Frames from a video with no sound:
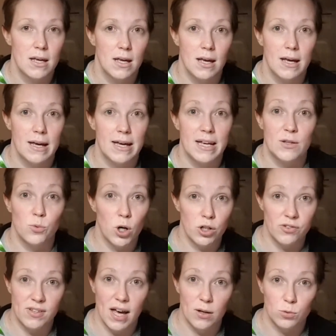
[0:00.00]
it
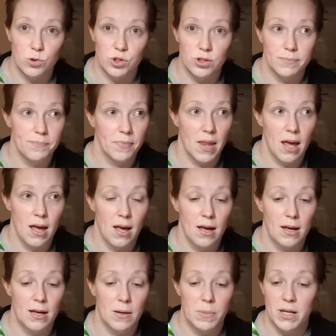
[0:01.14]
works out,
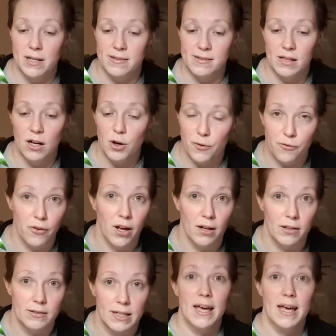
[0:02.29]
but it's a lot of fun.